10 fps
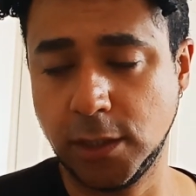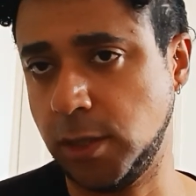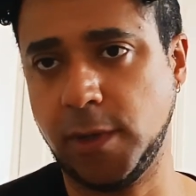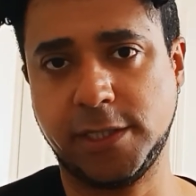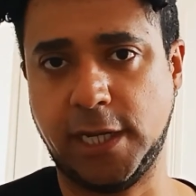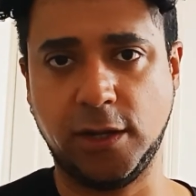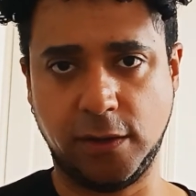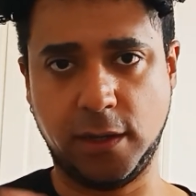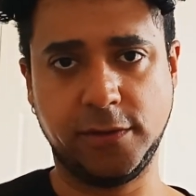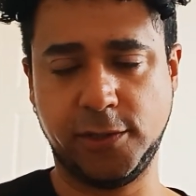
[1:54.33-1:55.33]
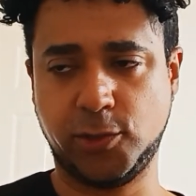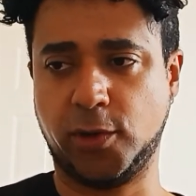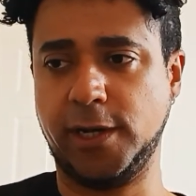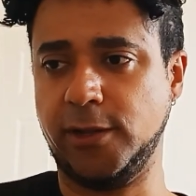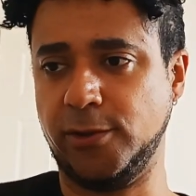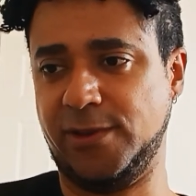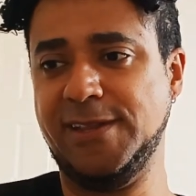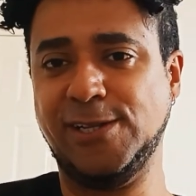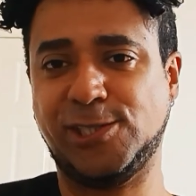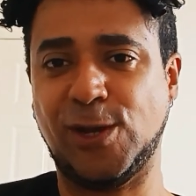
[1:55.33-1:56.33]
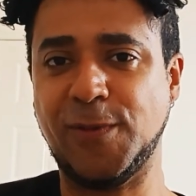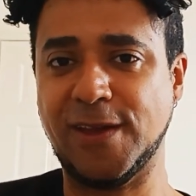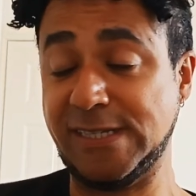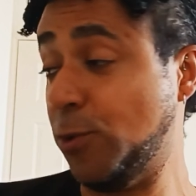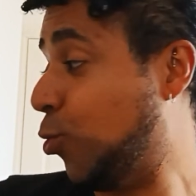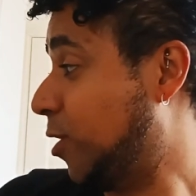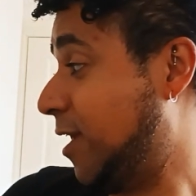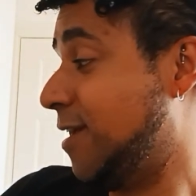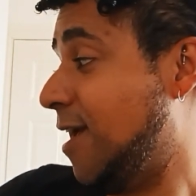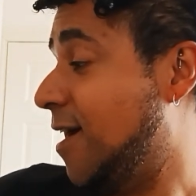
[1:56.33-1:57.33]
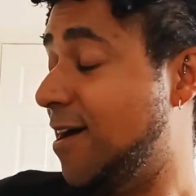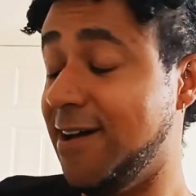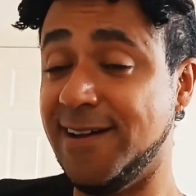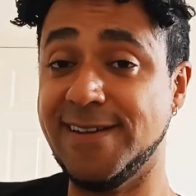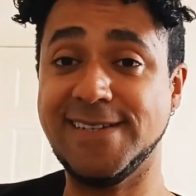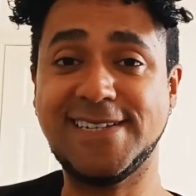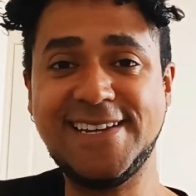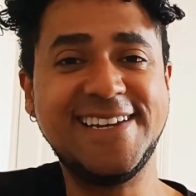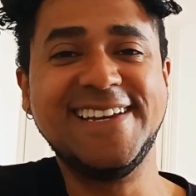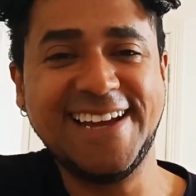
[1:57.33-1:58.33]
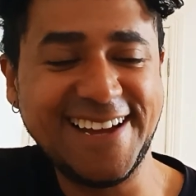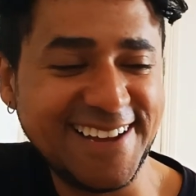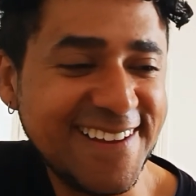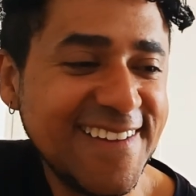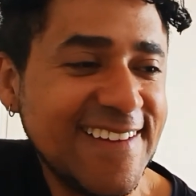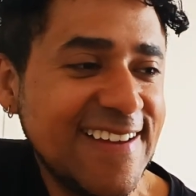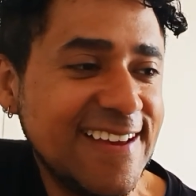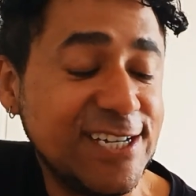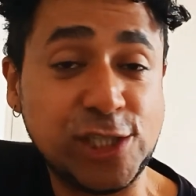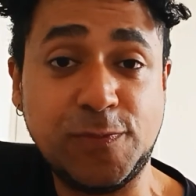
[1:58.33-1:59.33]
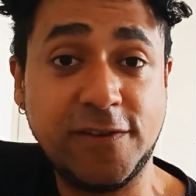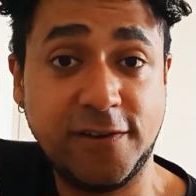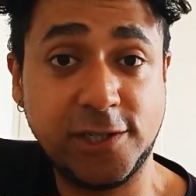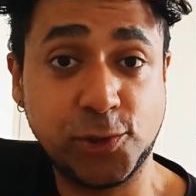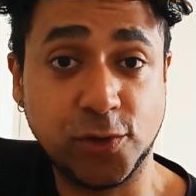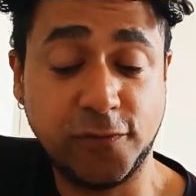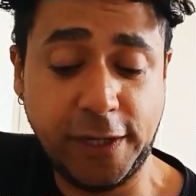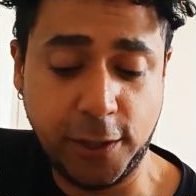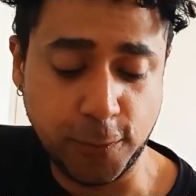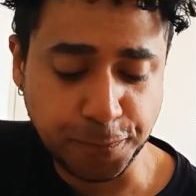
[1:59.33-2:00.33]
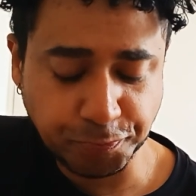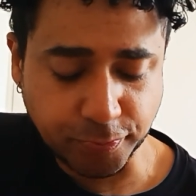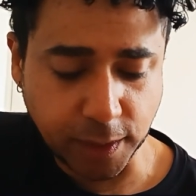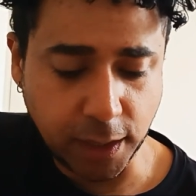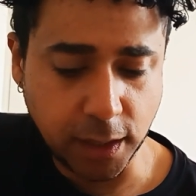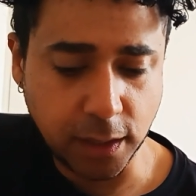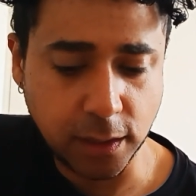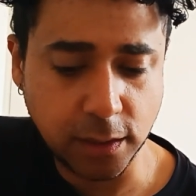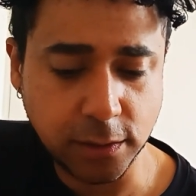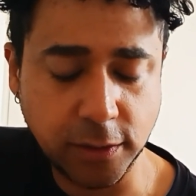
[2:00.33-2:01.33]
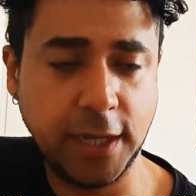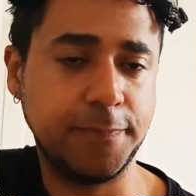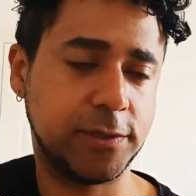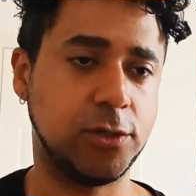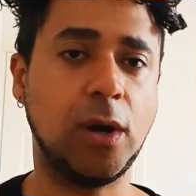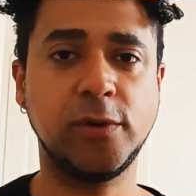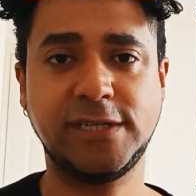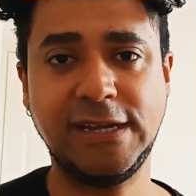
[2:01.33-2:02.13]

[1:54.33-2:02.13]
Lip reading: so I'm going to tell you the story in a nutshell because I'm cooking, and yeah, it should be a very short video. And okay, so I was